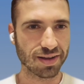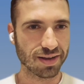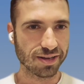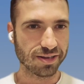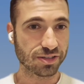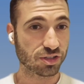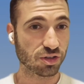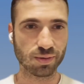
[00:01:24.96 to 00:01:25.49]

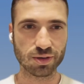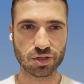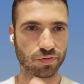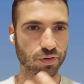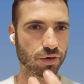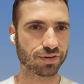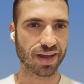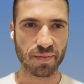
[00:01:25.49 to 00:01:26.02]
so much of
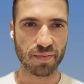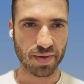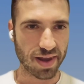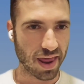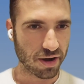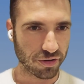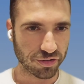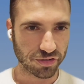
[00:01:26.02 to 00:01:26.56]
your time and
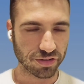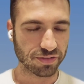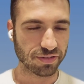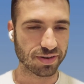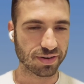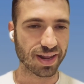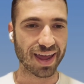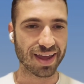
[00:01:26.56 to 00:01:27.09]
energy
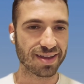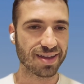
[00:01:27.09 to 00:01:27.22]
today